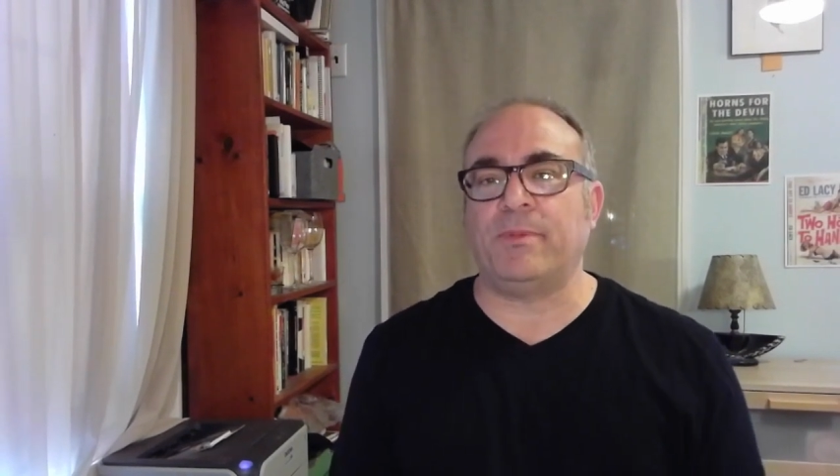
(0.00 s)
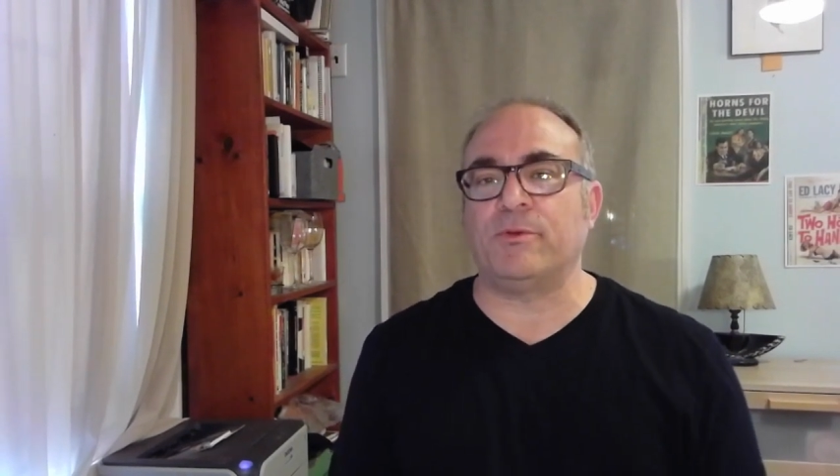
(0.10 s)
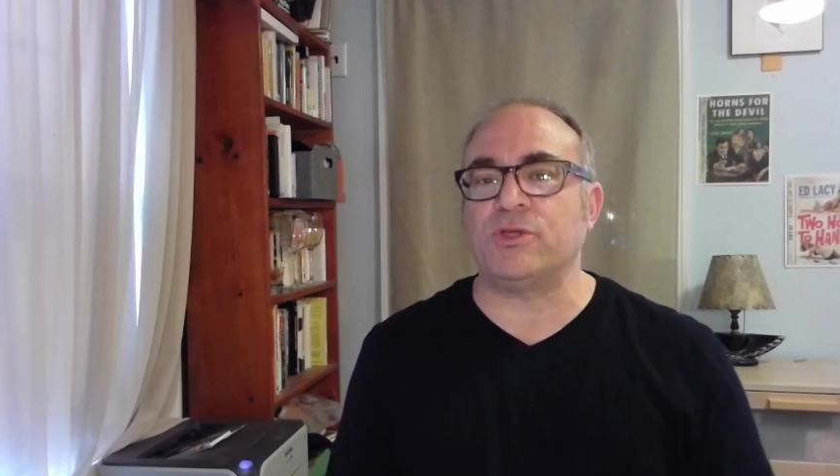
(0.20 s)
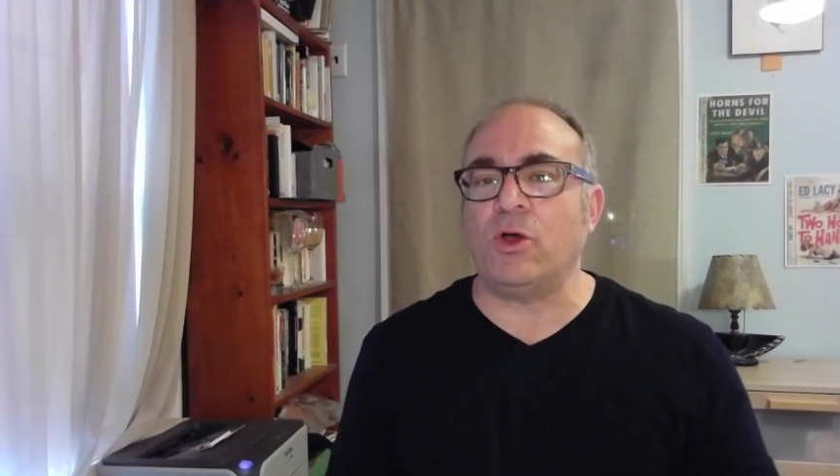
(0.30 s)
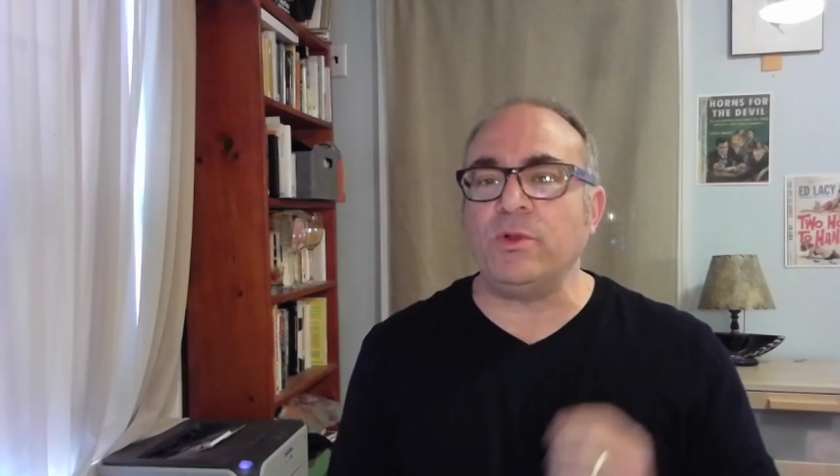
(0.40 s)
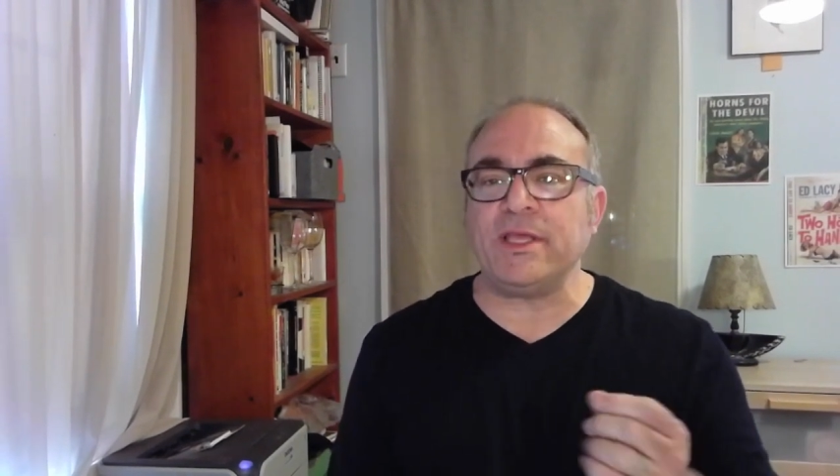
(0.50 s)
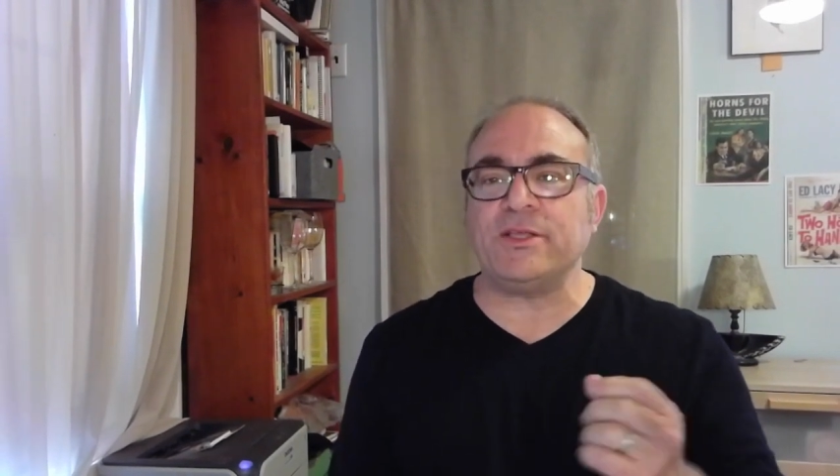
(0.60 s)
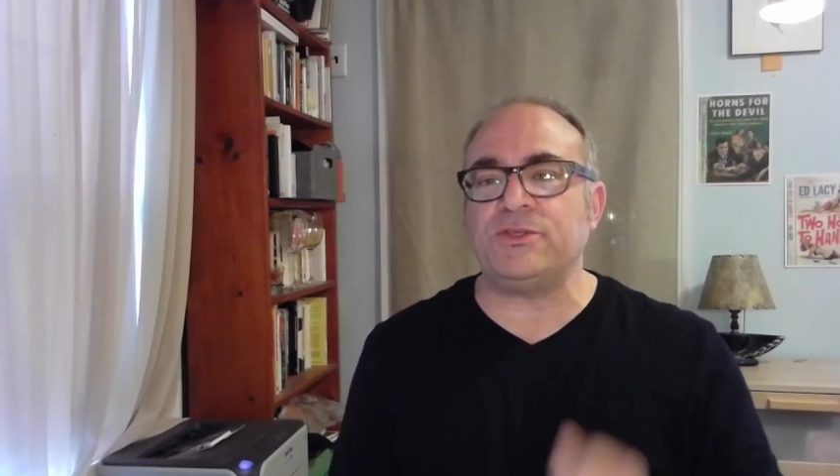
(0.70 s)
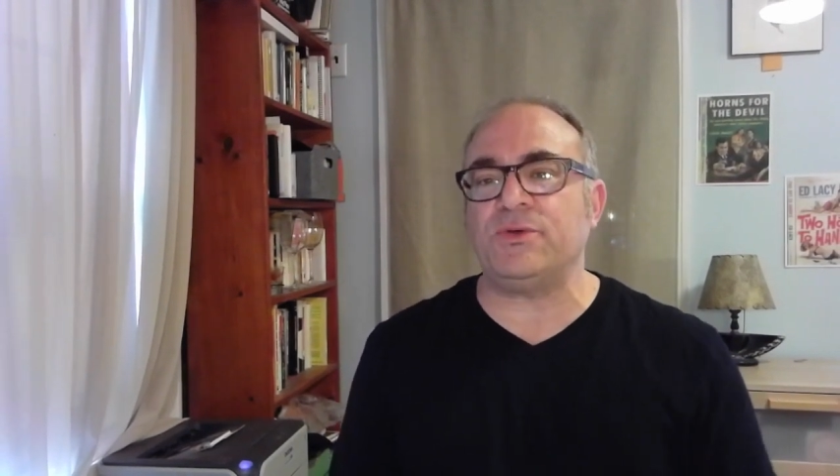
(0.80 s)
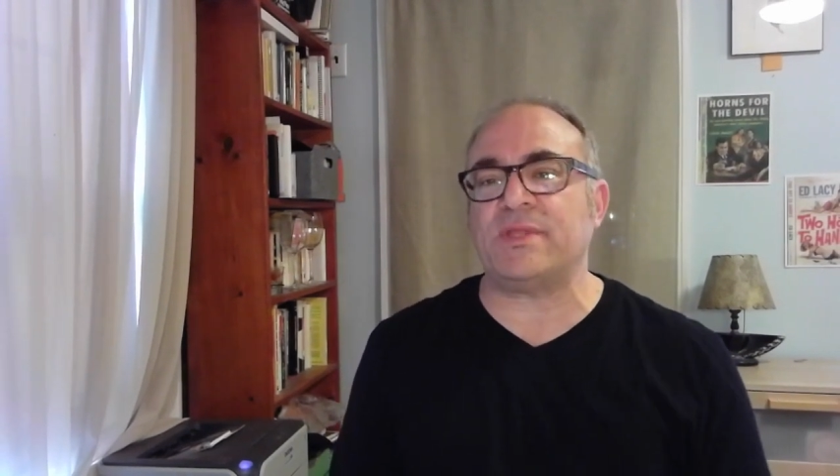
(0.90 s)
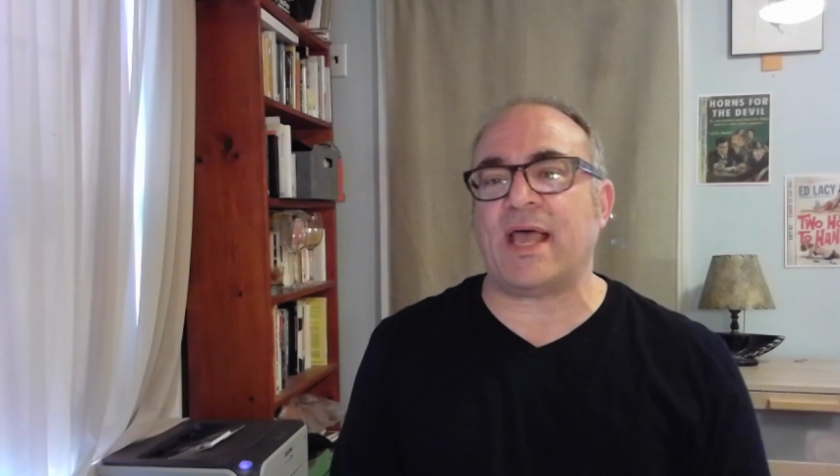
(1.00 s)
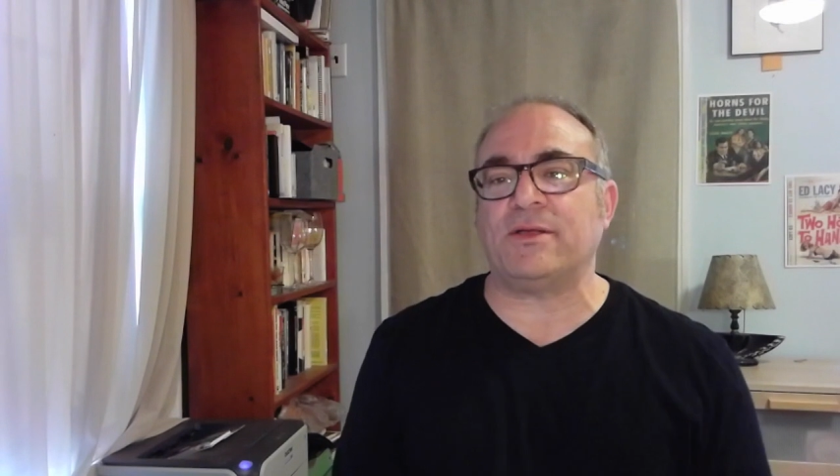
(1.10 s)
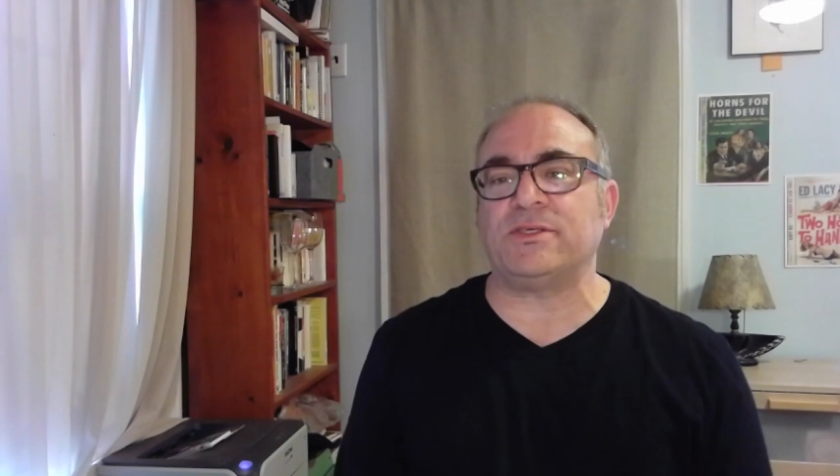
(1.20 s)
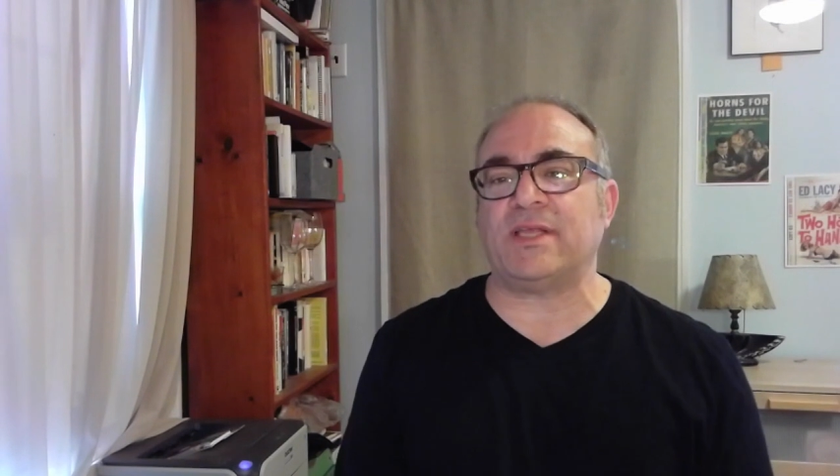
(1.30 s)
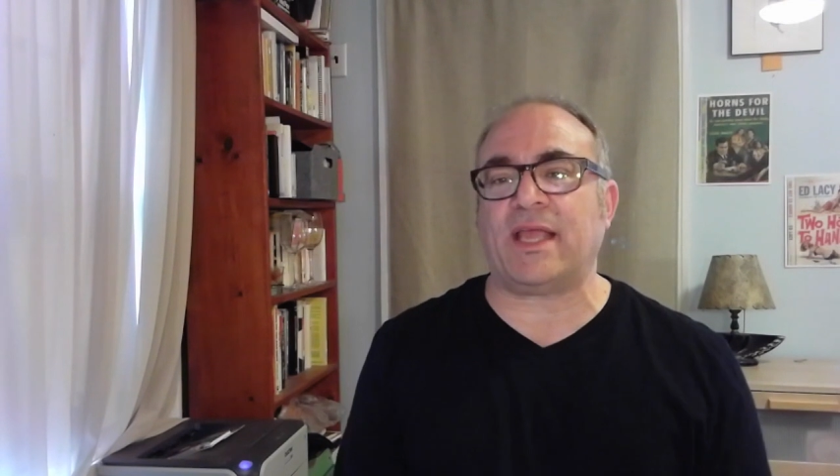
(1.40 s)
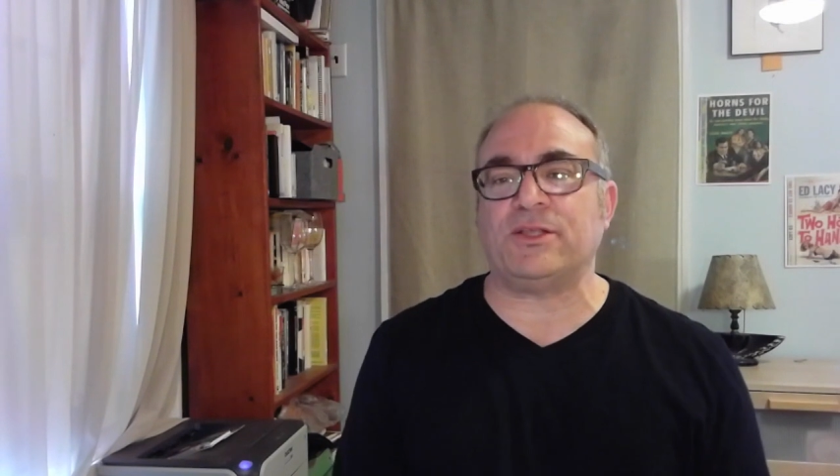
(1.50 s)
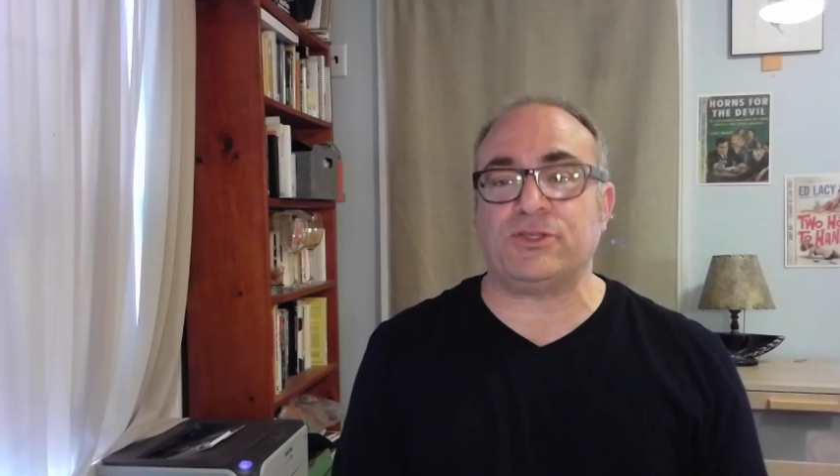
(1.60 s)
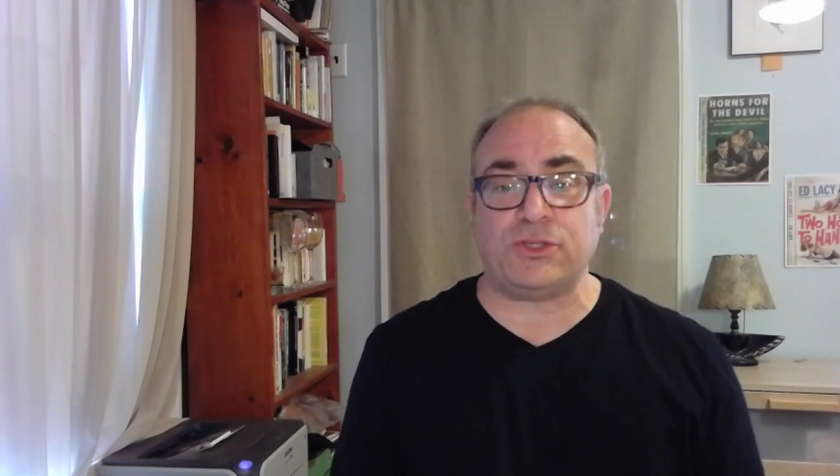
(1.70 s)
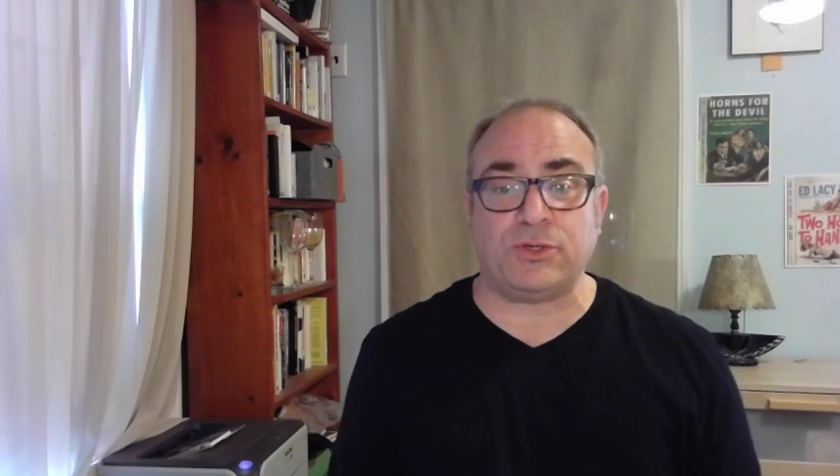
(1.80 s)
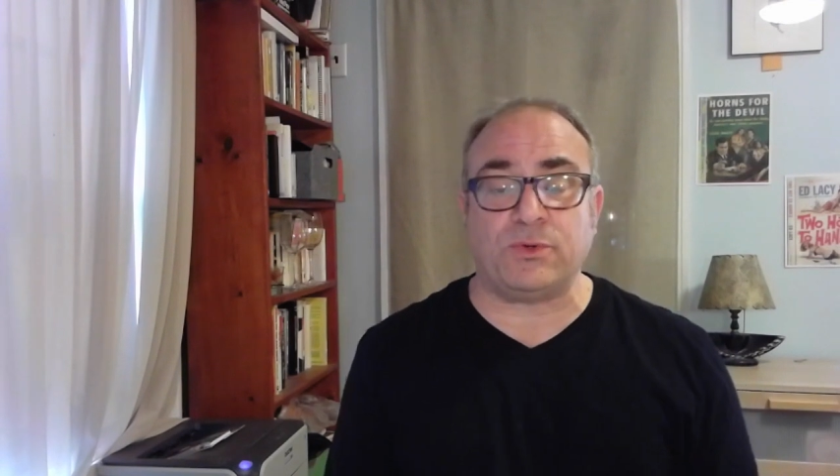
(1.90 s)
but it was only in
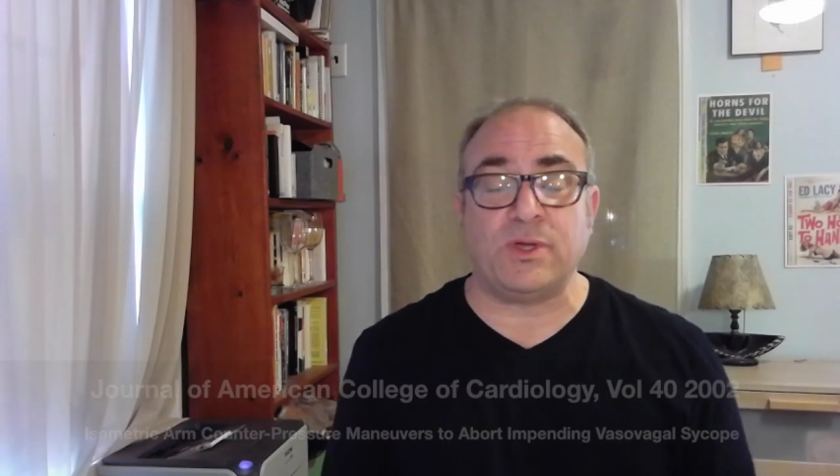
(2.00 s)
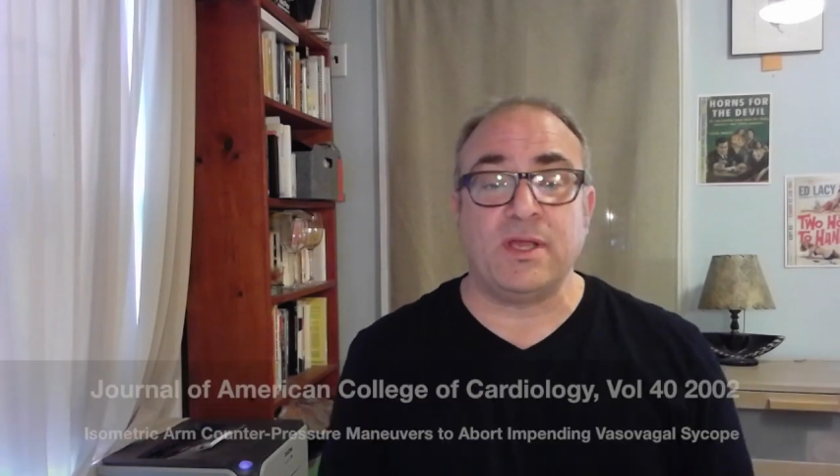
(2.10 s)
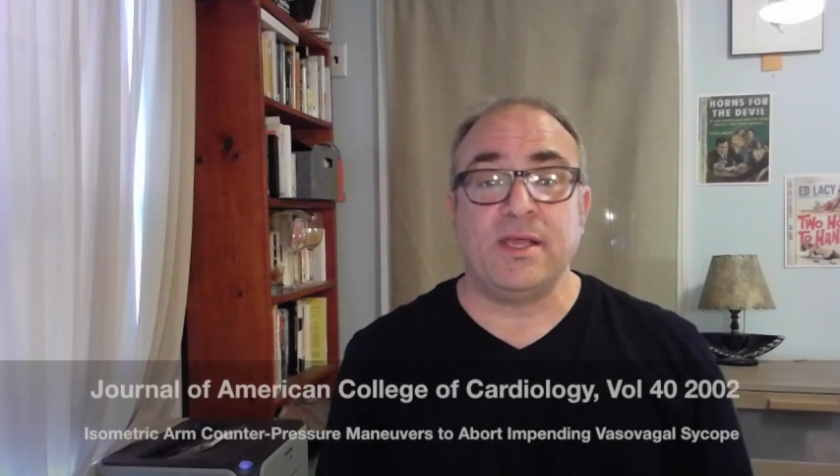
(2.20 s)
2002